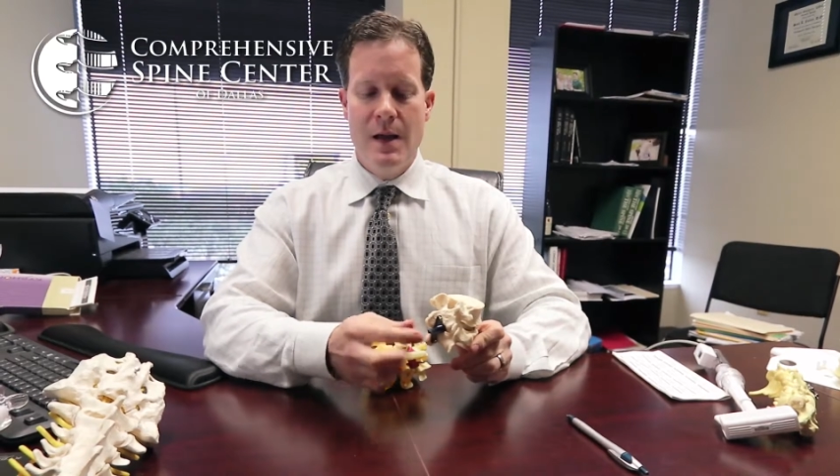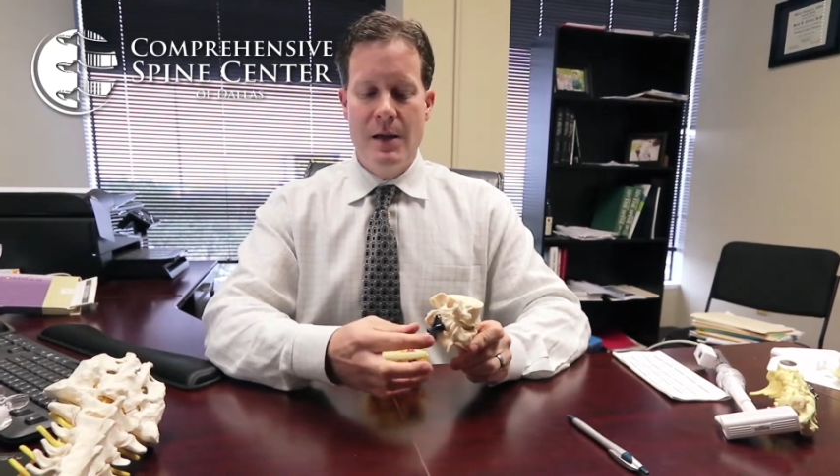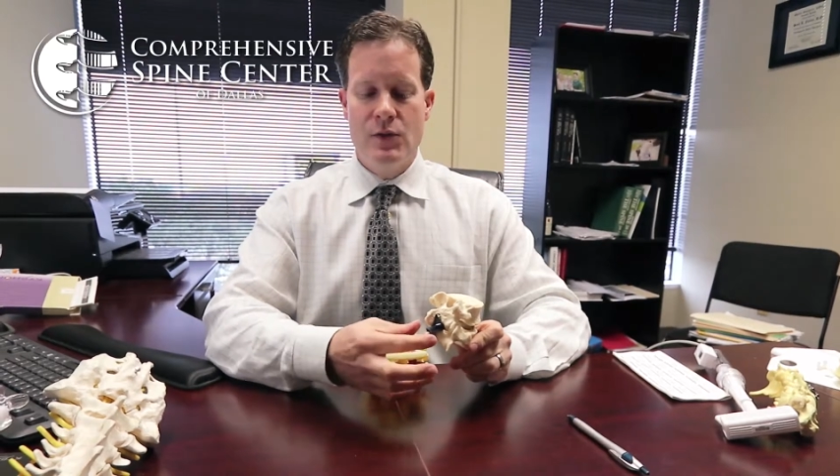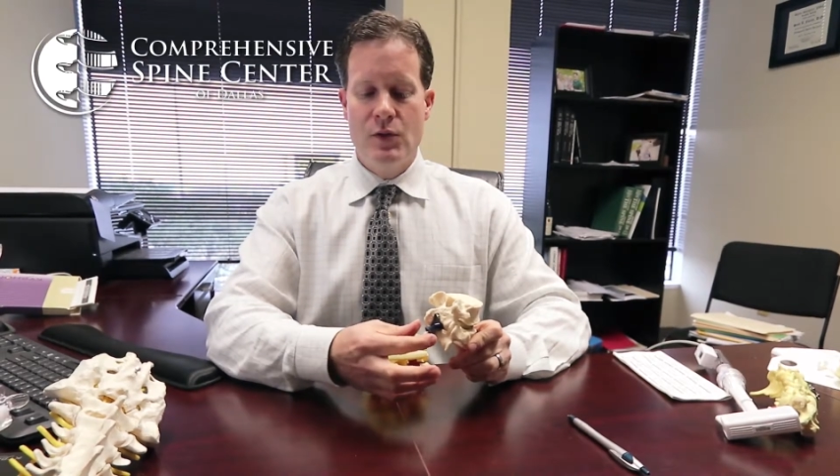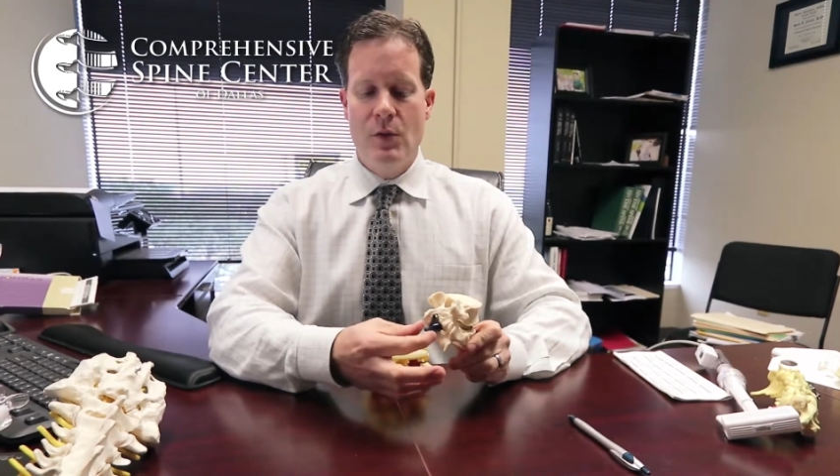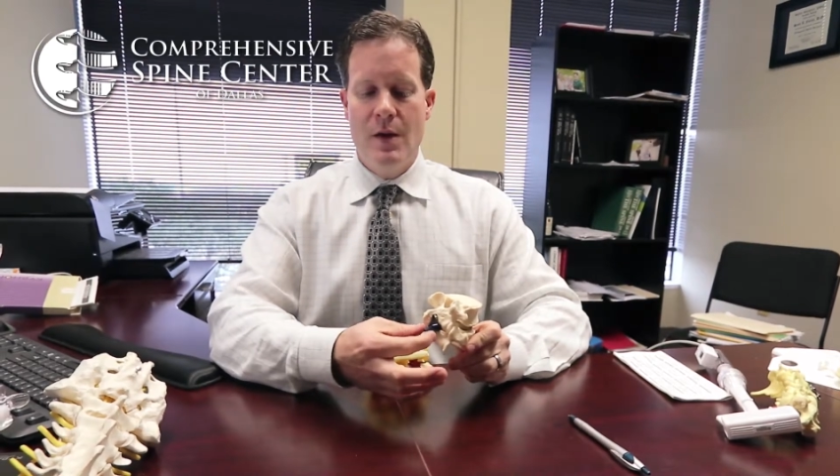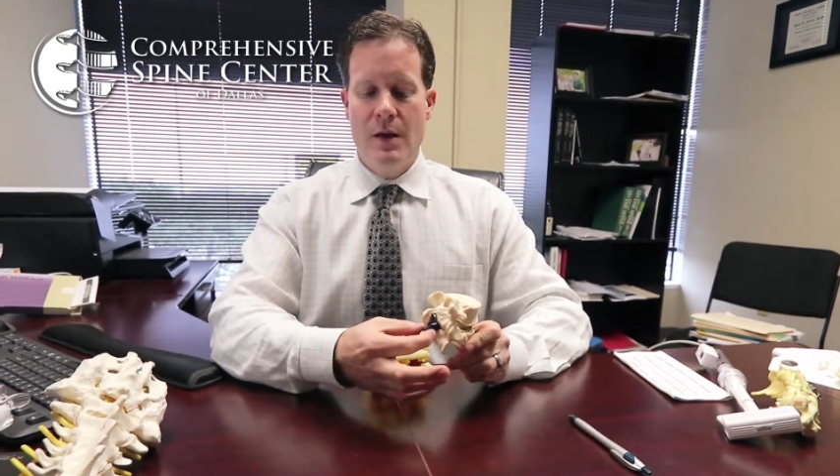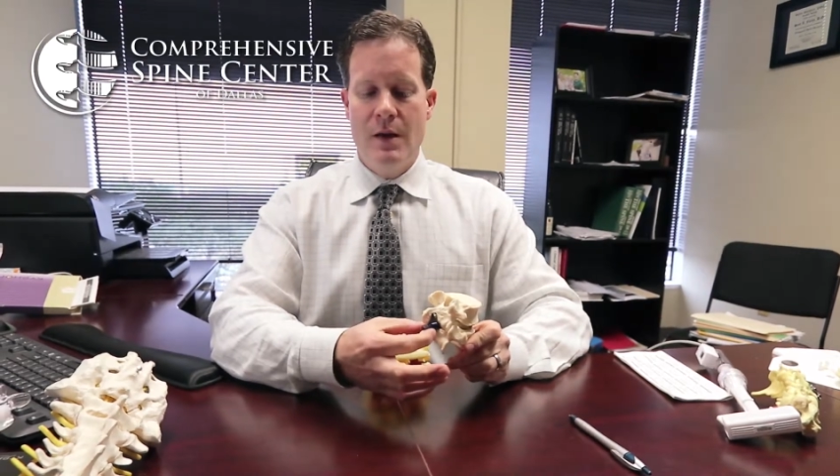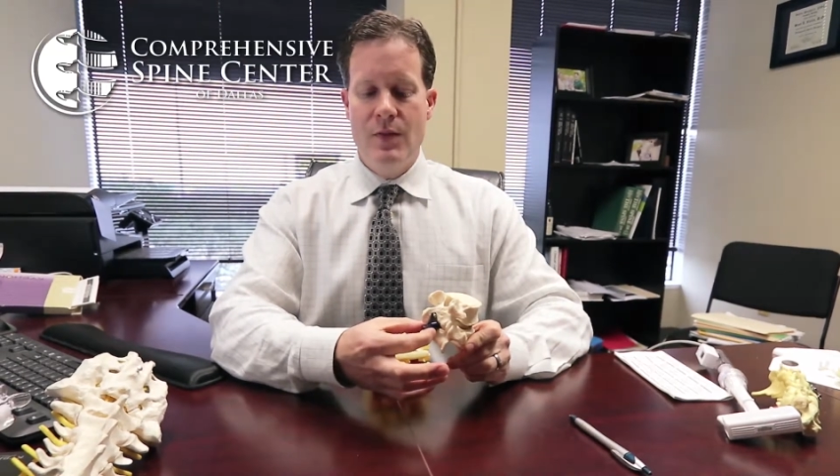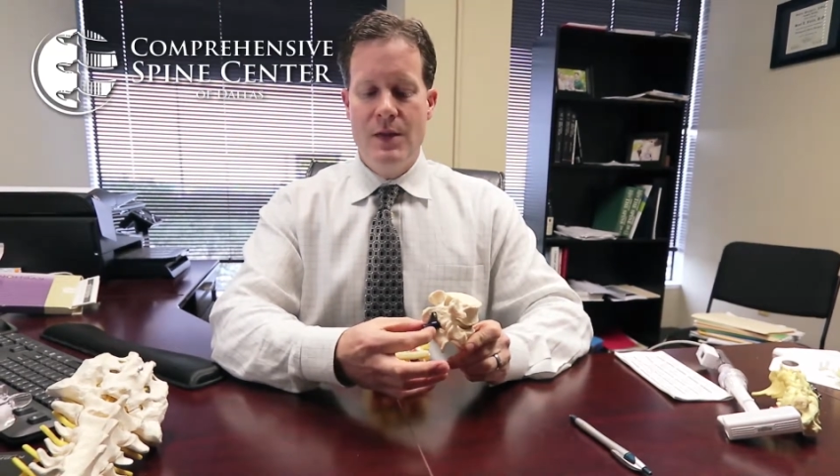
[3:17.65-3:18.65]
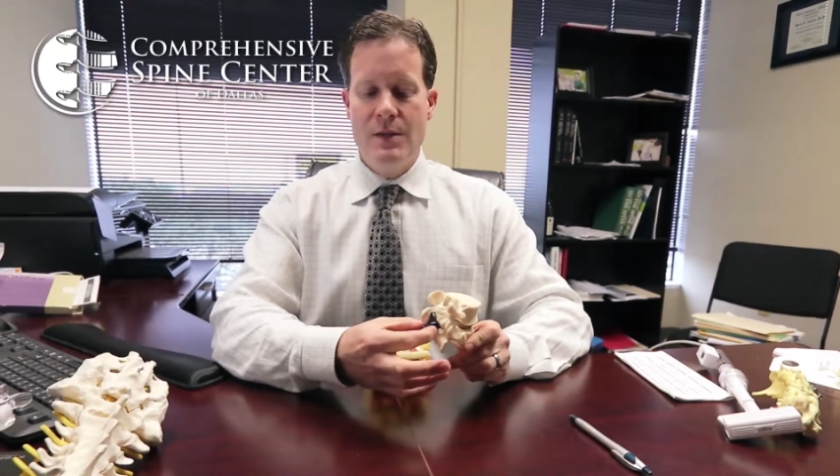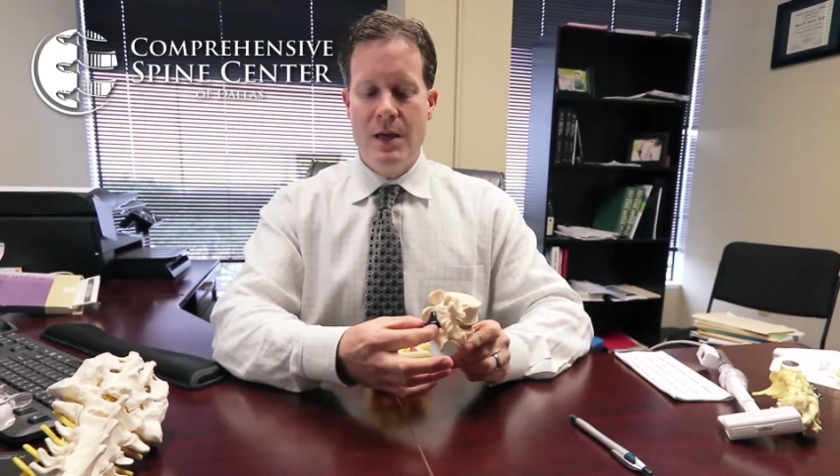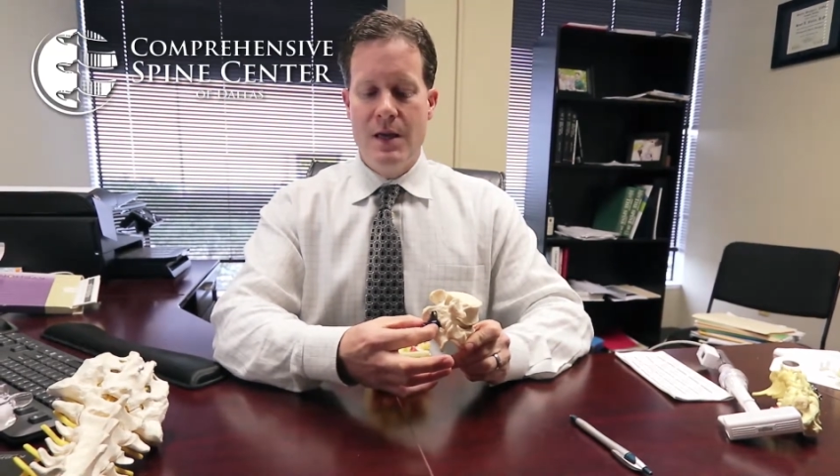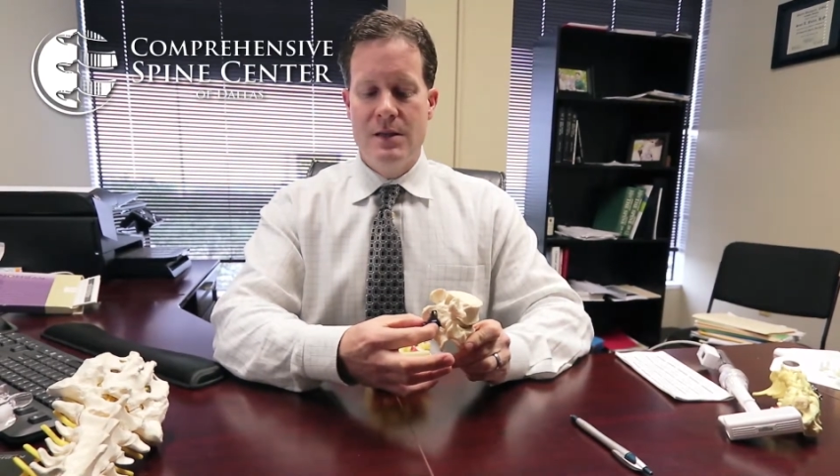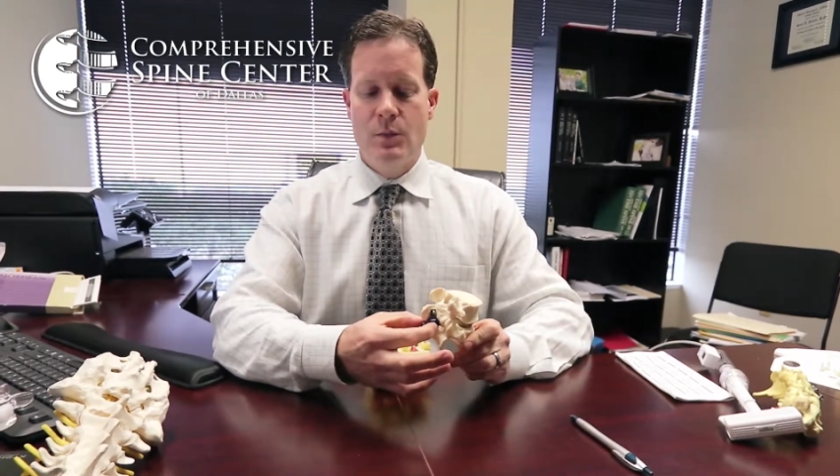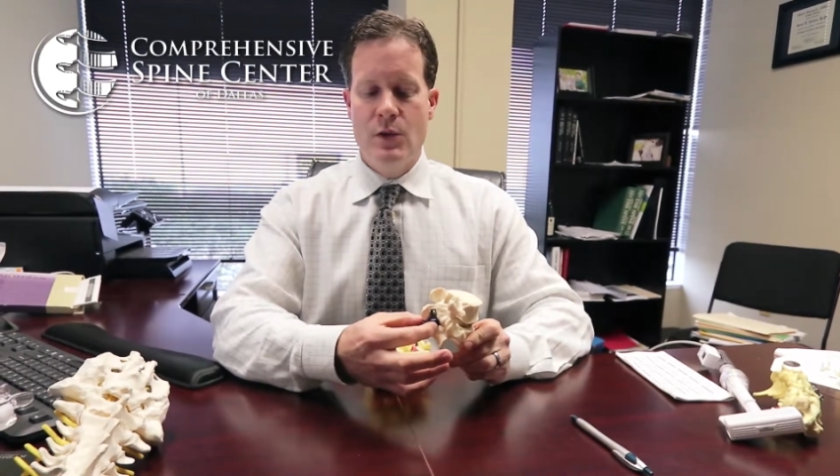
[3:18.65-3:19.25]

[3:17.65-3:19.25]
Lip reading: And so in this case,